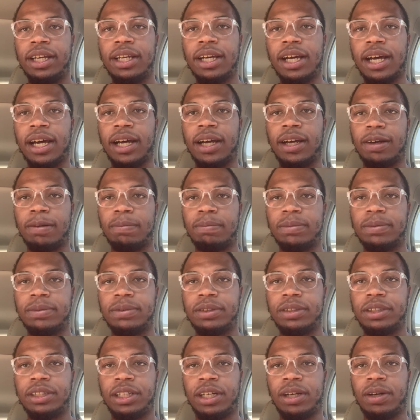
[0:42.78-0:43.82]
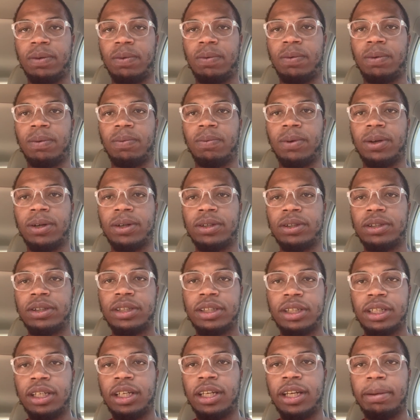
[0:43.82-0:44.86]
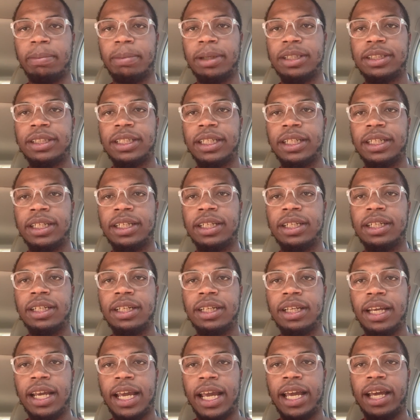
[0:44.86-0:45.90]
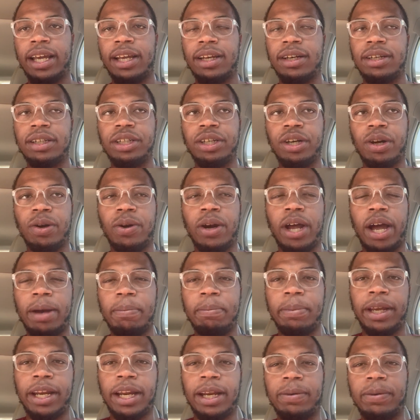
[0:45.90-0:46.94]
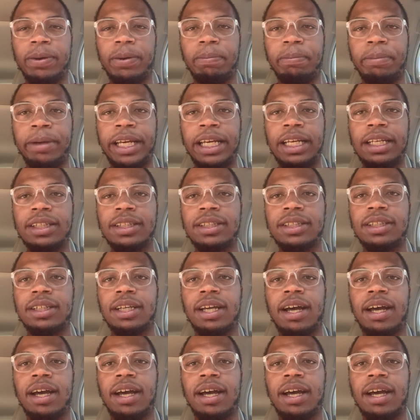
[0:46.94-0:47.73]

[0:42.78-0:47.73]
you know, when we're limited and, you know, not being able to meet.